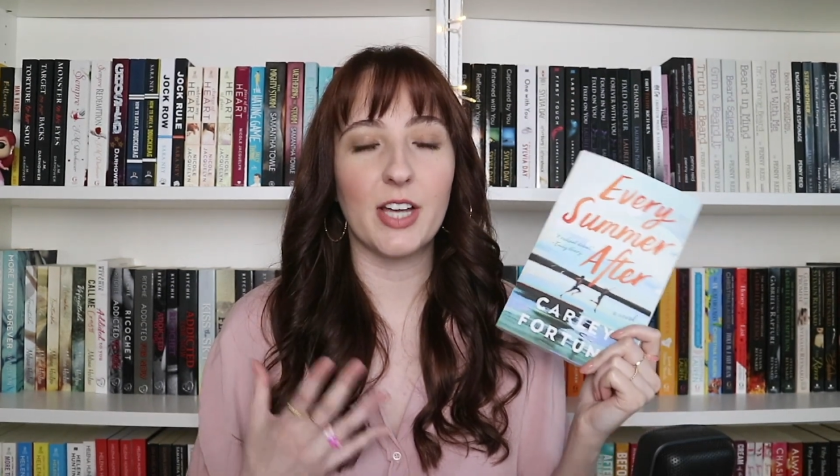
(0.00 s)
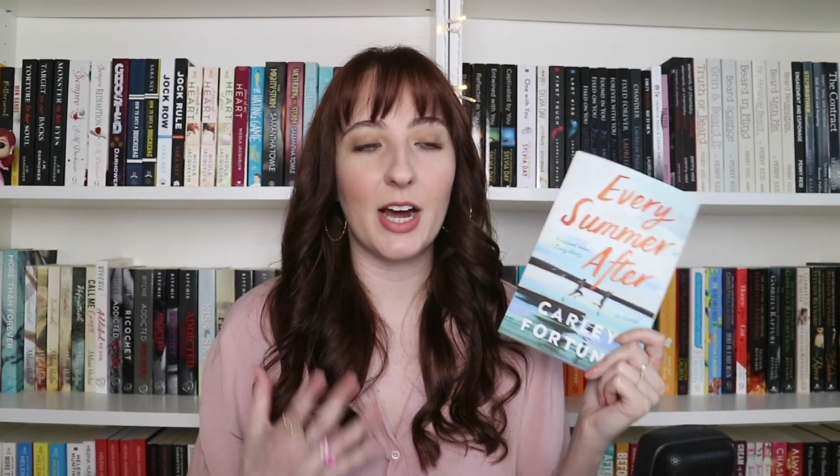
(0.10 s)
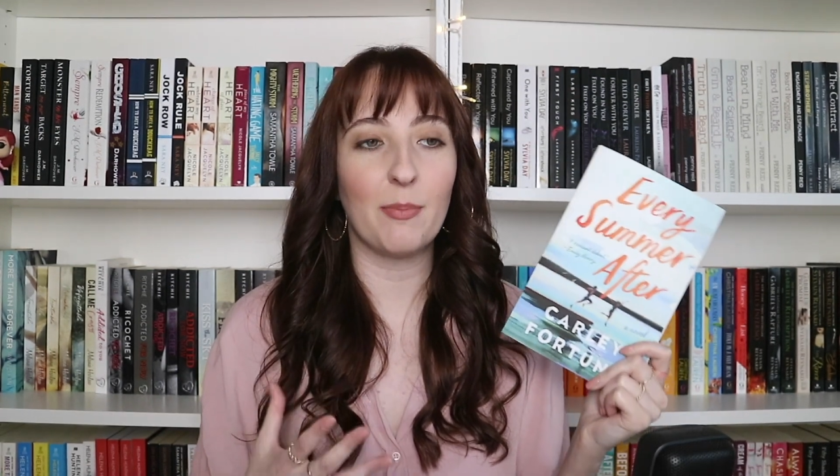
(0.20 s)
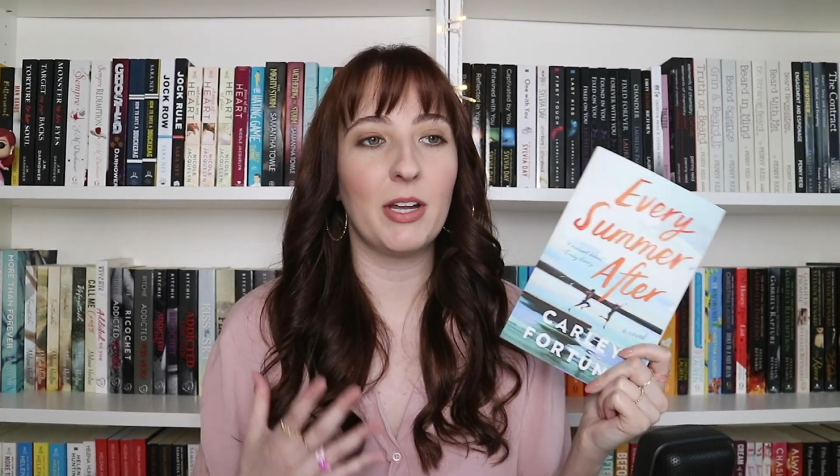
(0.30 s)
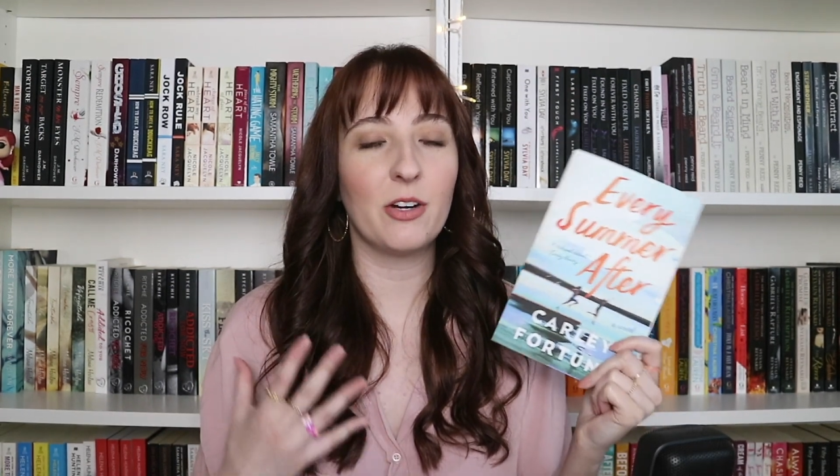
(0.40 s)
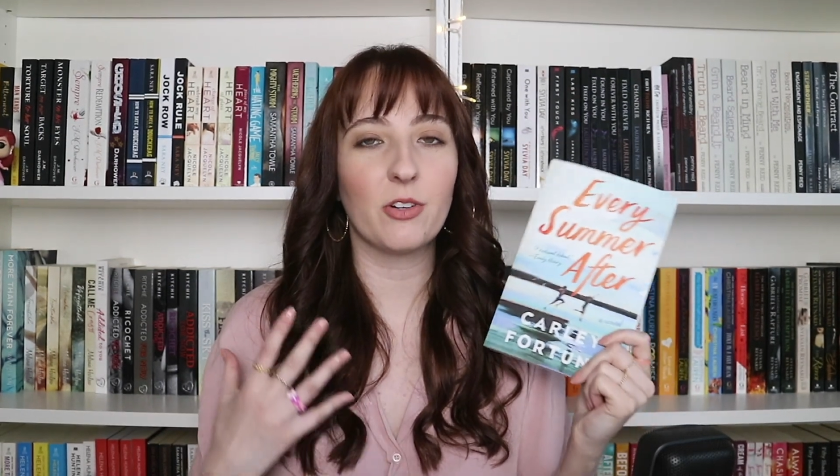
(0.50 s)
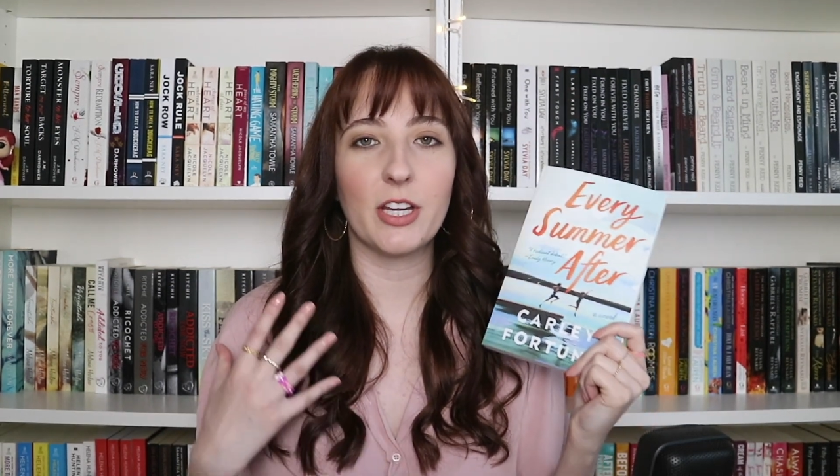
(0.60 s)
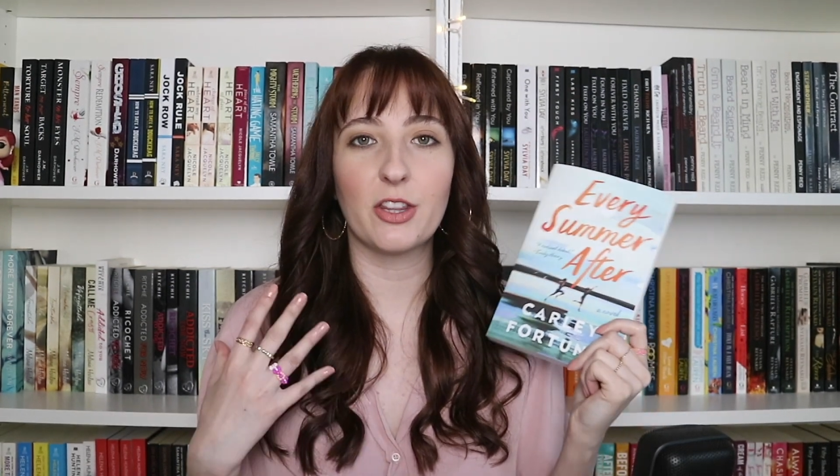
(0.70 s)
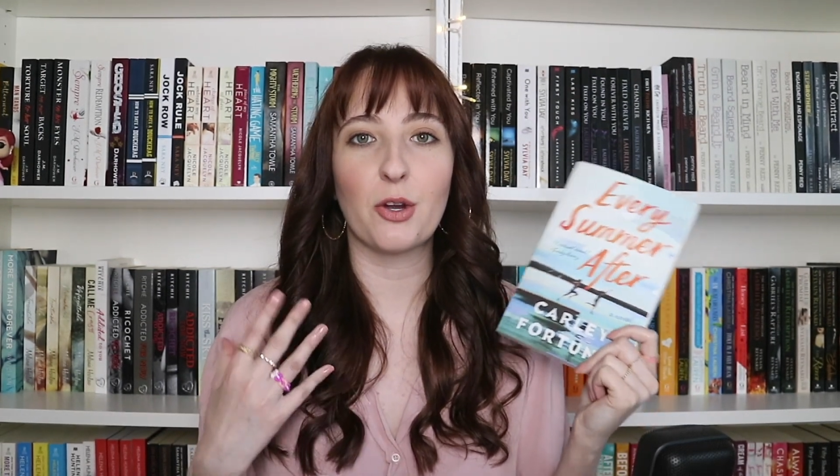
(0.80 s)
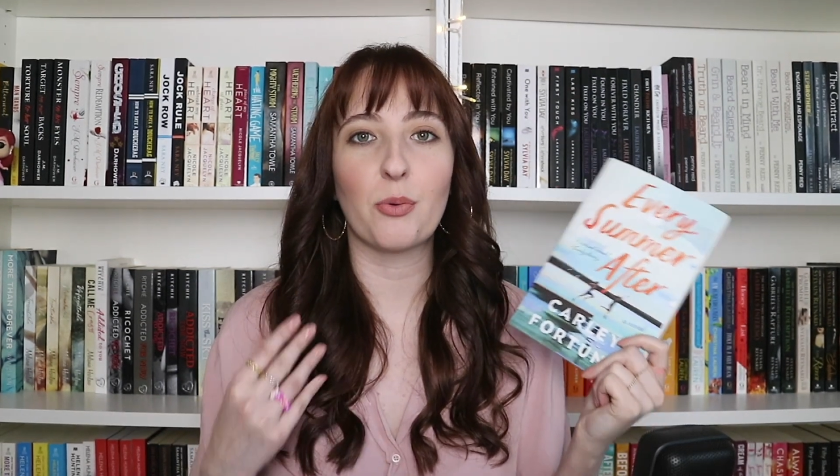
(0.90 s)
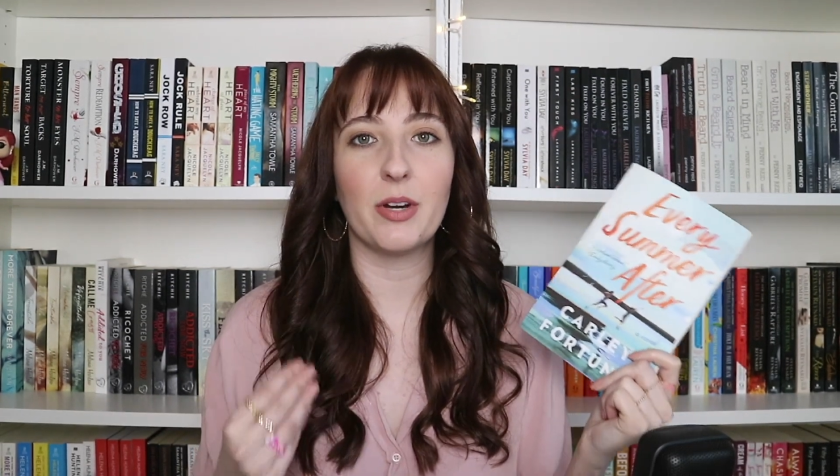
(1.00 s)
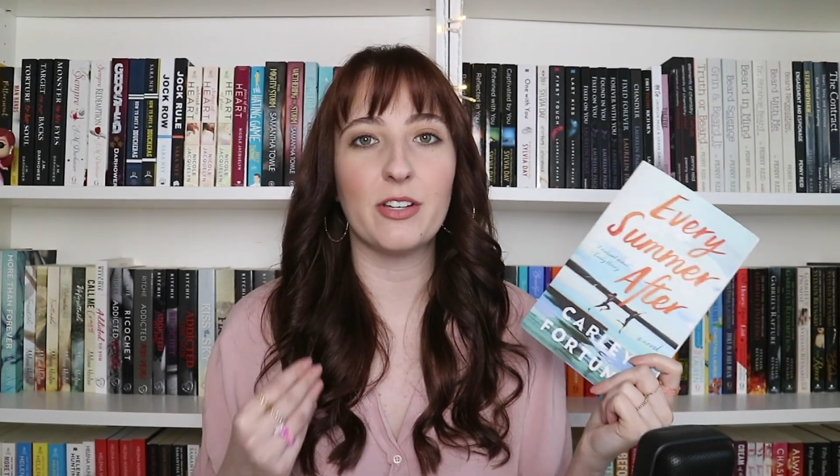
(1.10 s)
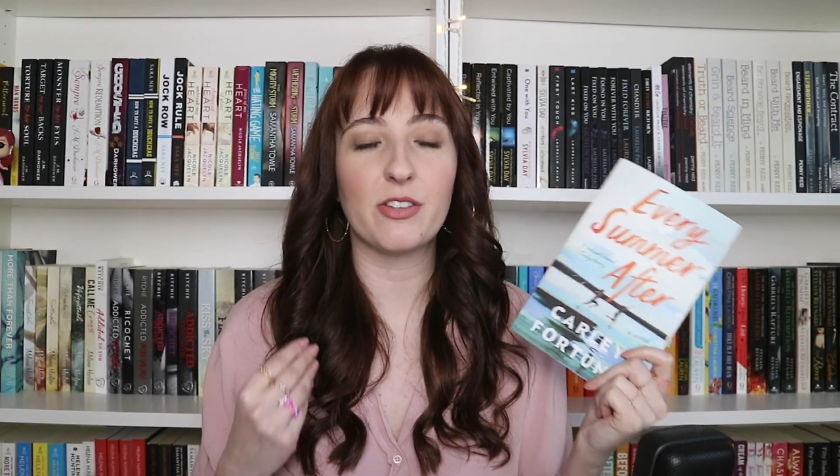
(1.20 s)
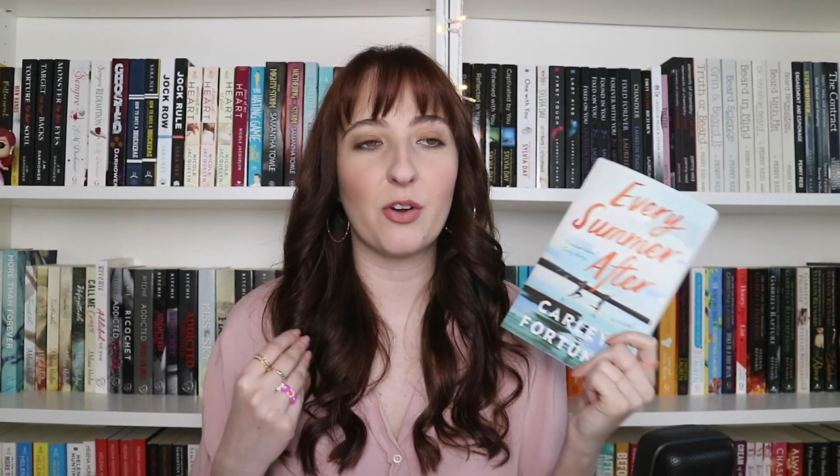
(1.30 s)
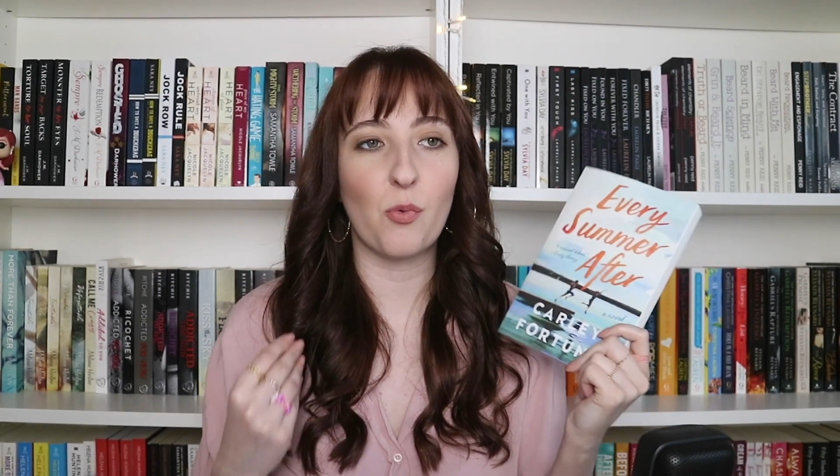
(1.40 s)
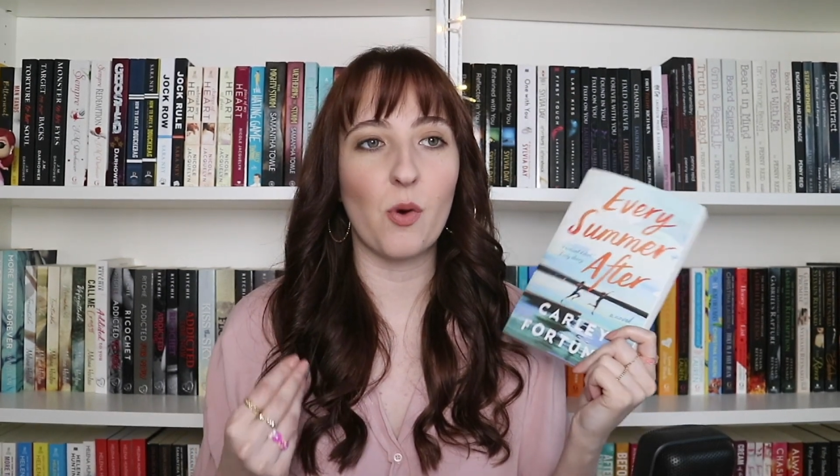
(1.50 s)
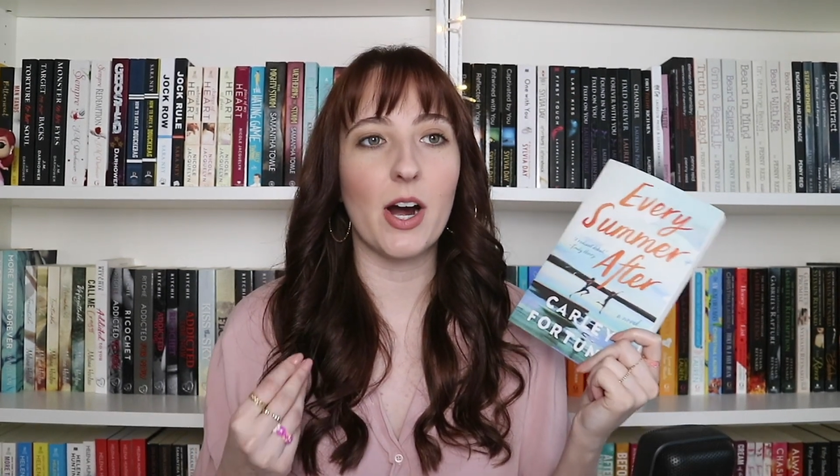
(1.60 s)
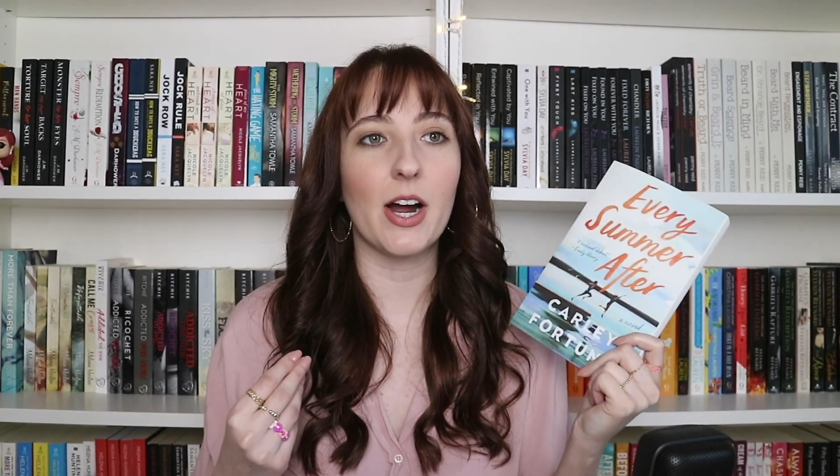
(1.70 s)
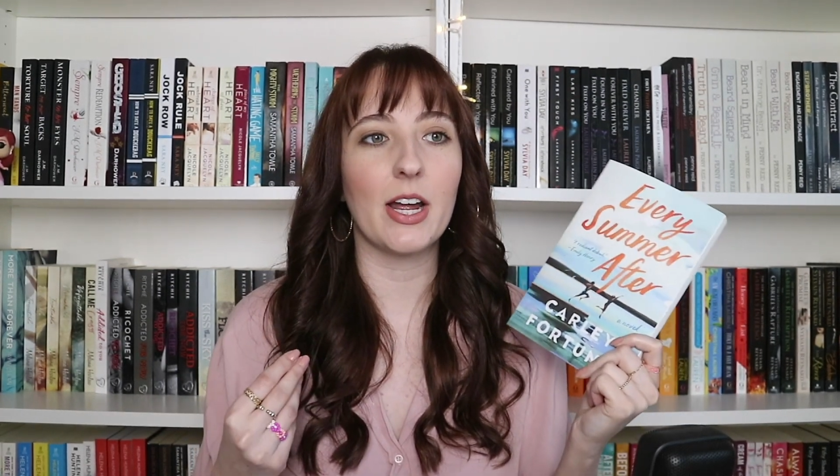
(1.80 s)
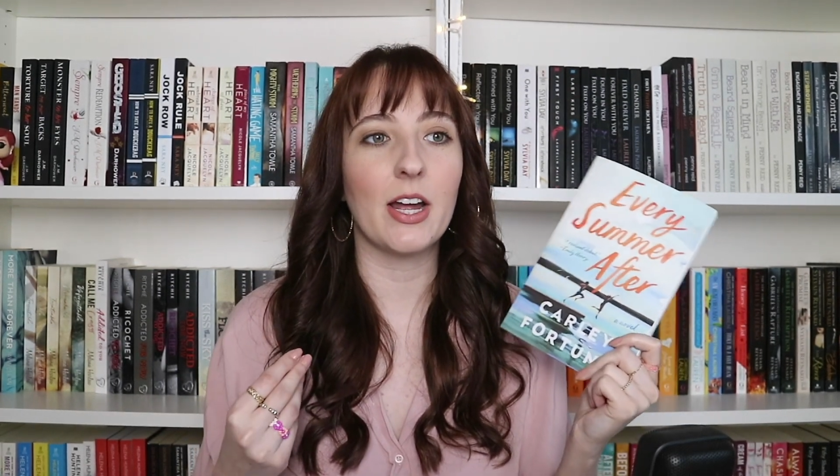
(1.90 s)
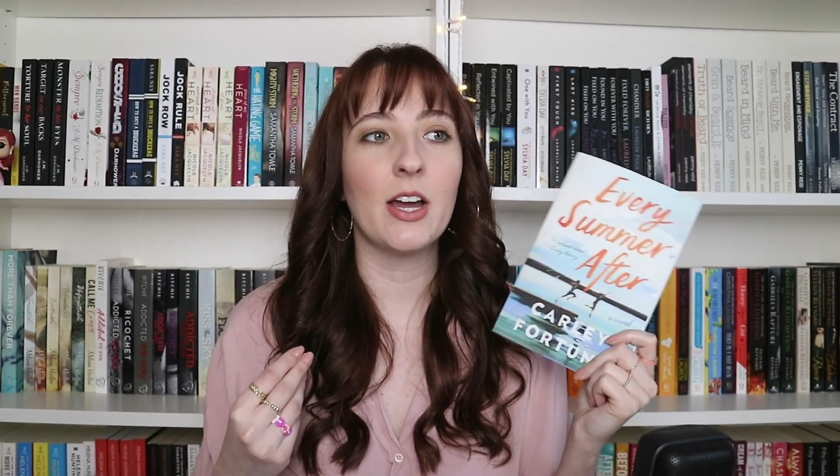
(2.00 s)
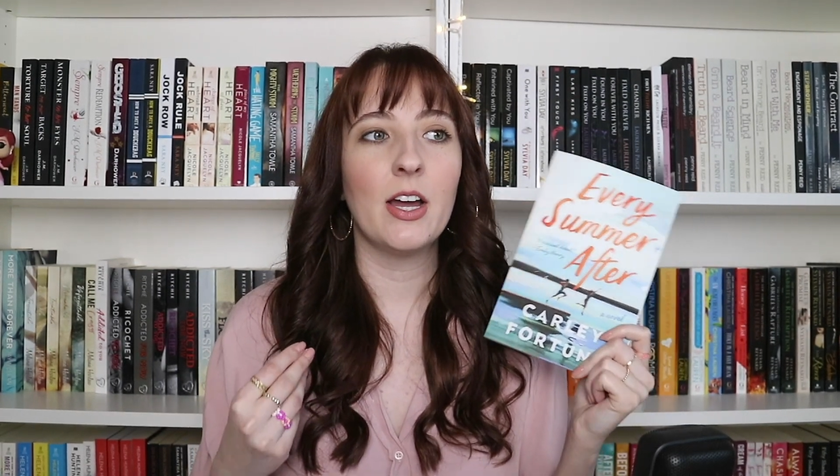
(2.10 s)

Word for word: happen or like the reason why